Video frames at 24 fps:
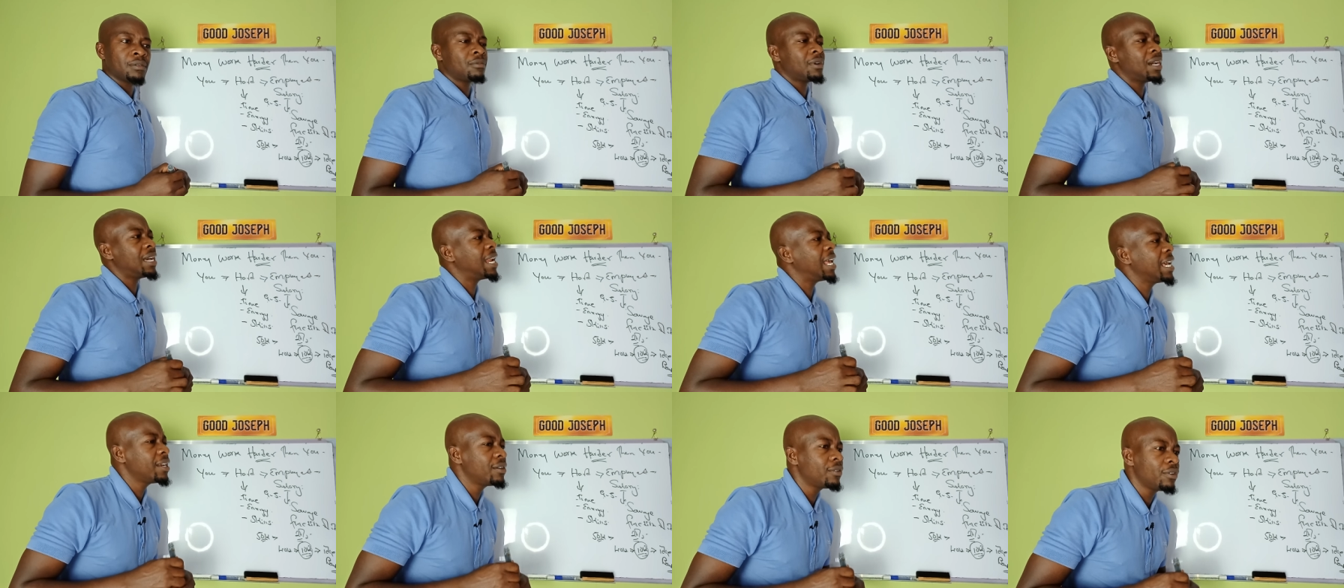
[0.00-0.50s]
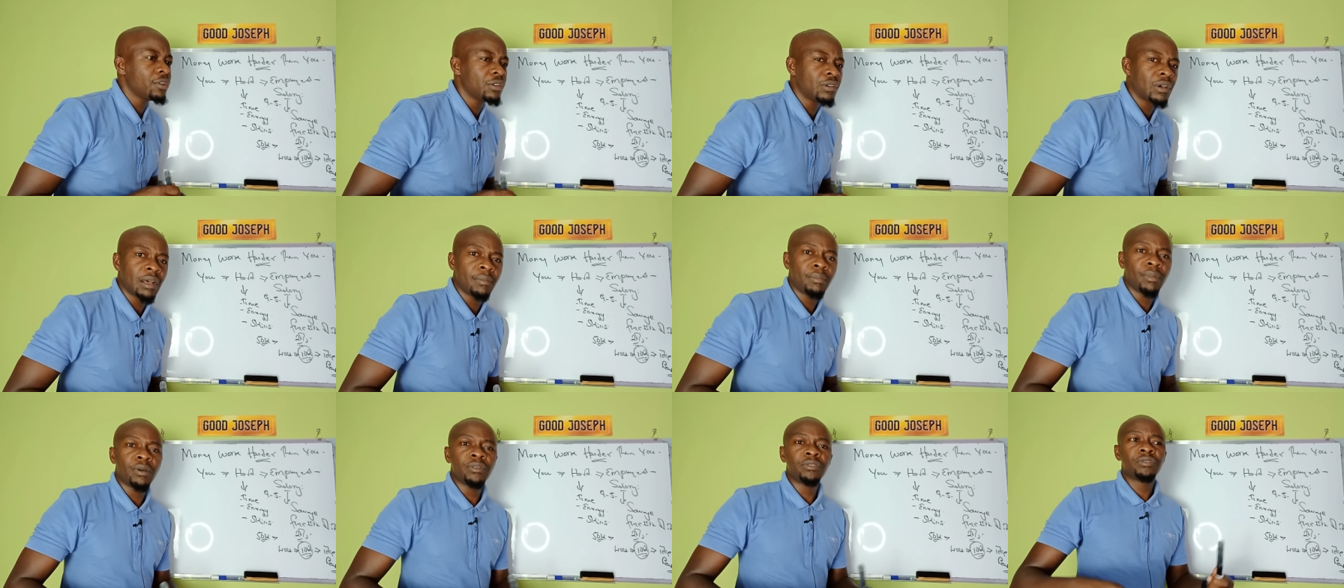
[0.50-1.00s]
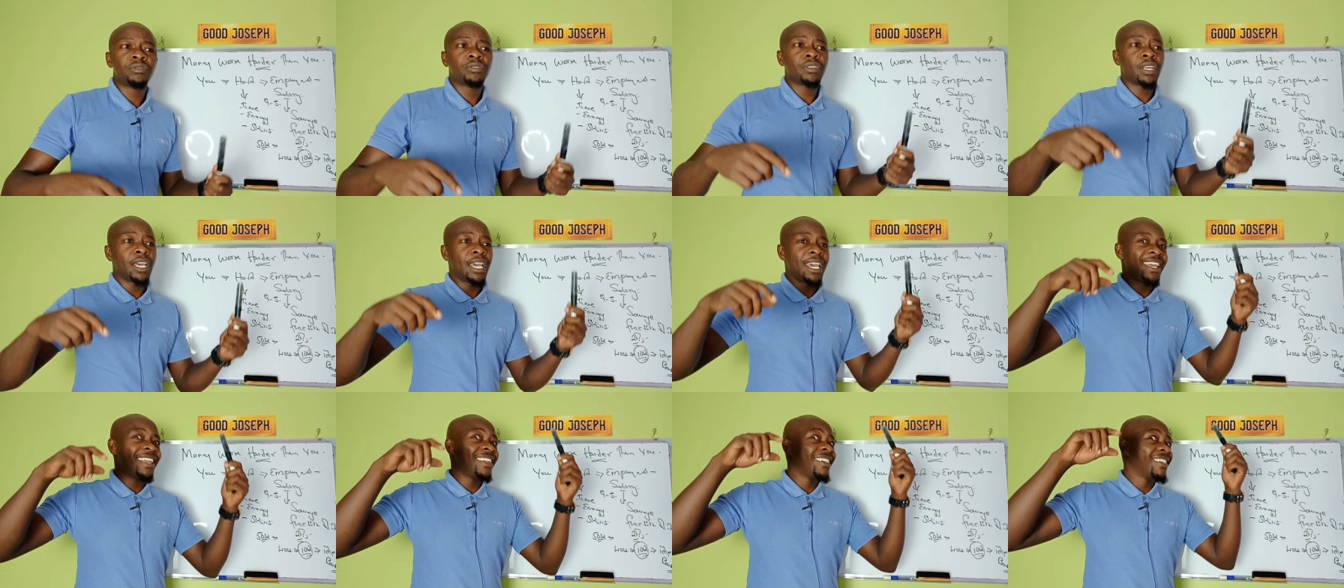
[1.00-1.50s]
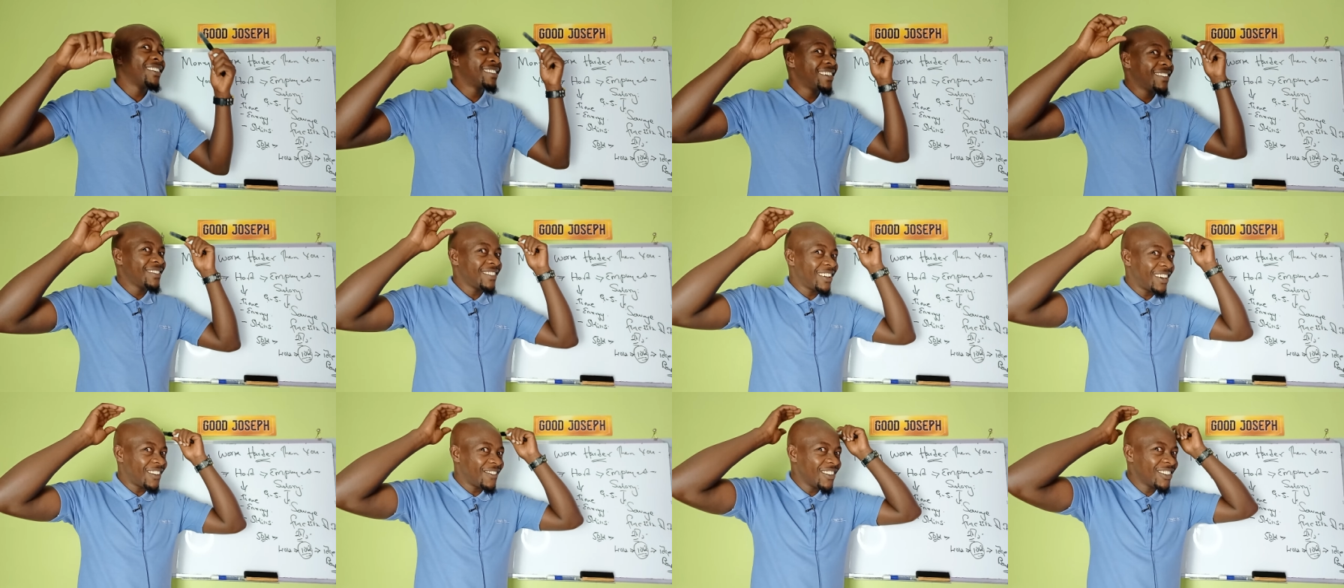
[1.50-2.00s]
Well, I know you're about to say, hey,
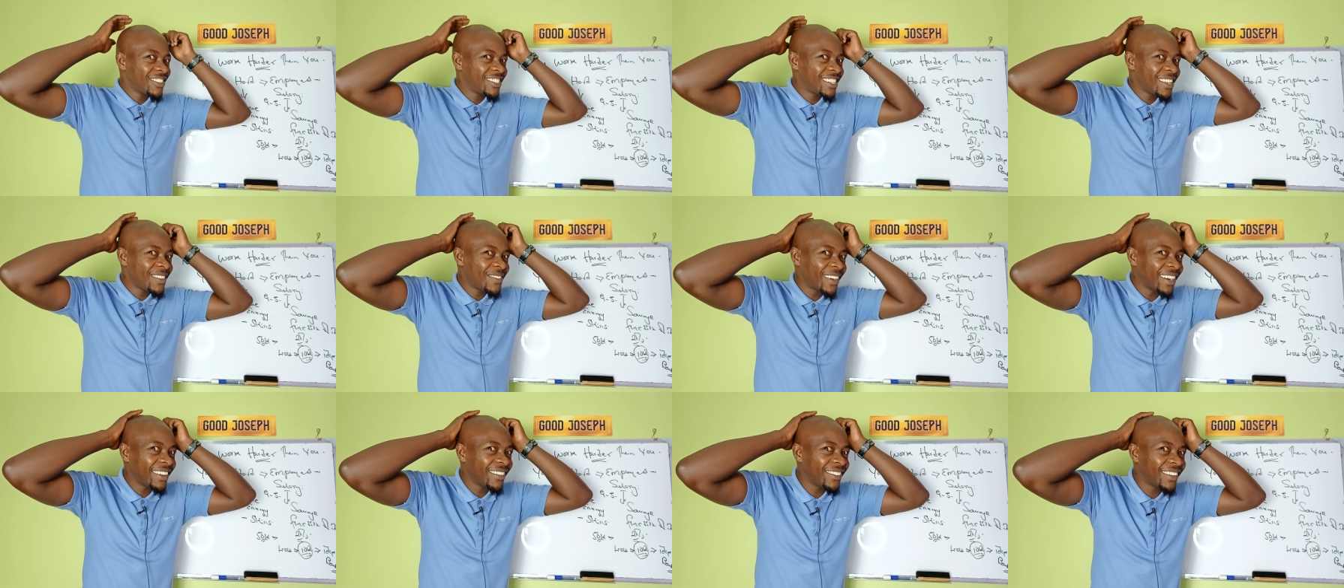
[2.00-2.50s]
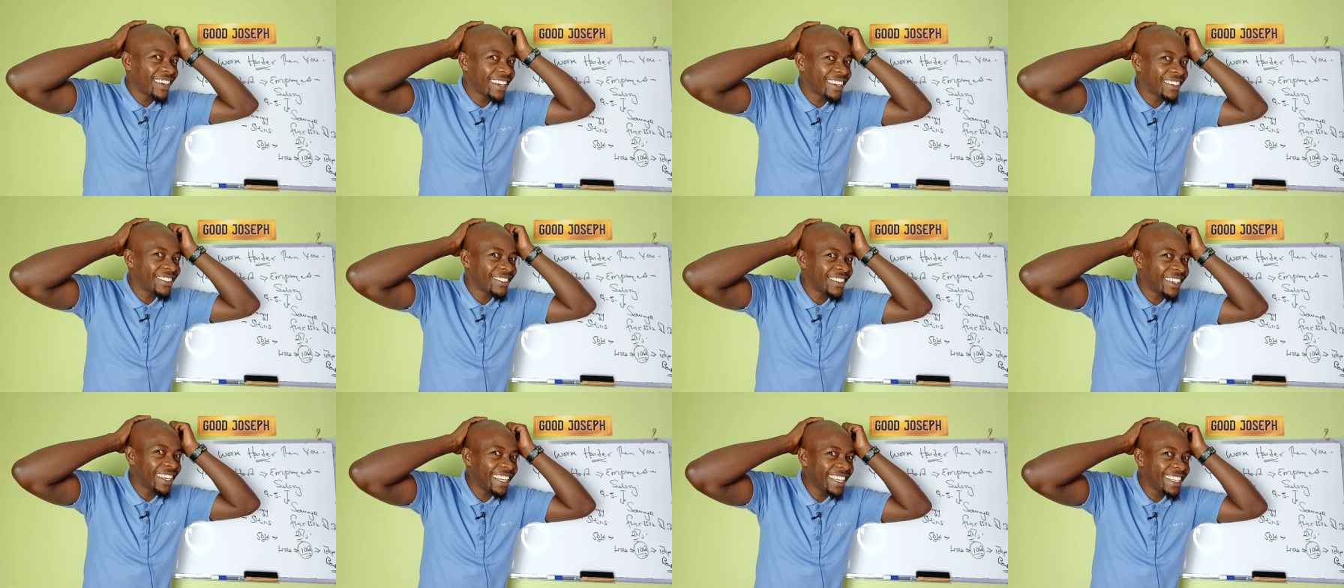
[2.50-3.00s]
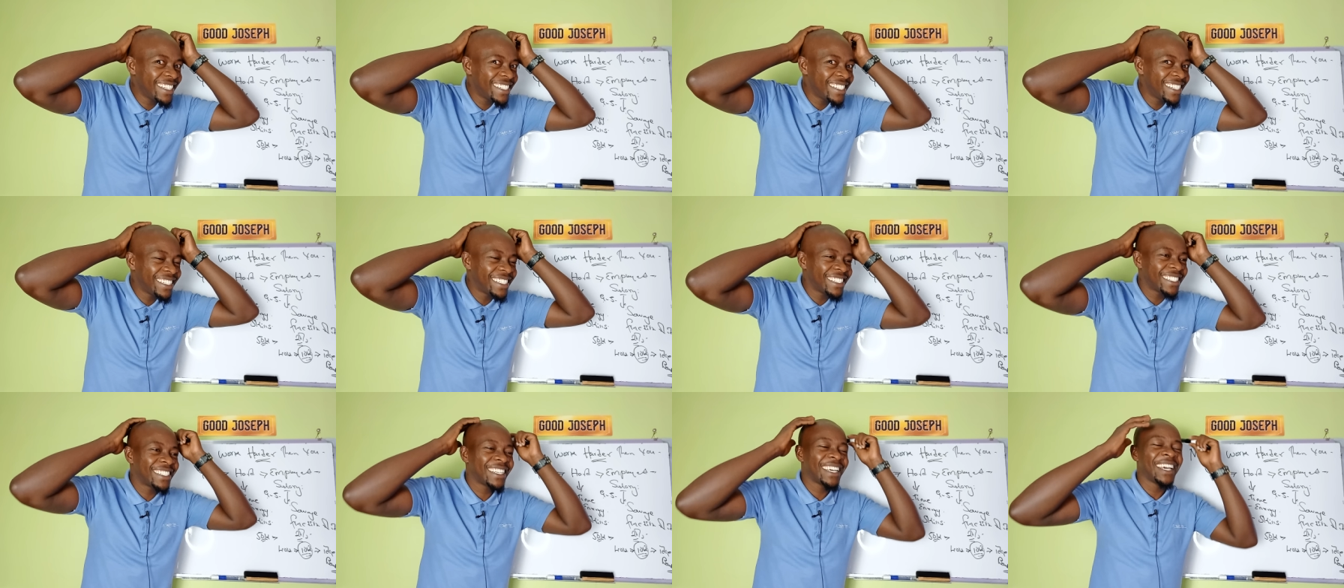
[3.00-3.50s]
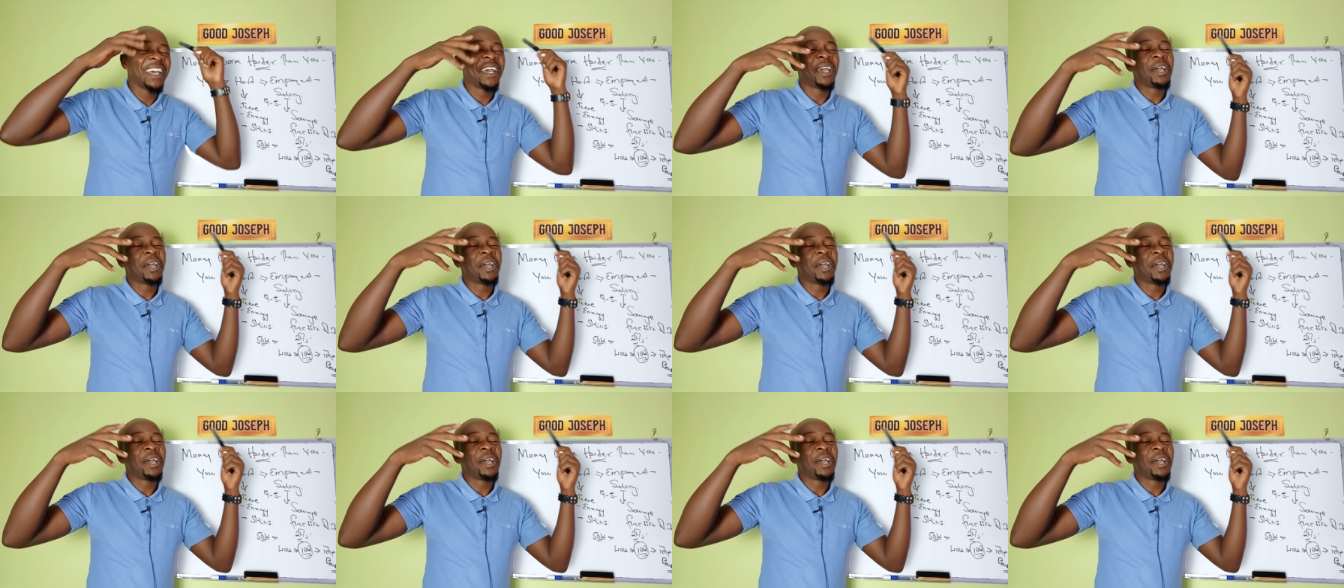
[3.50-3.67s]
Joseph, you're about to say money market fund, isn't it?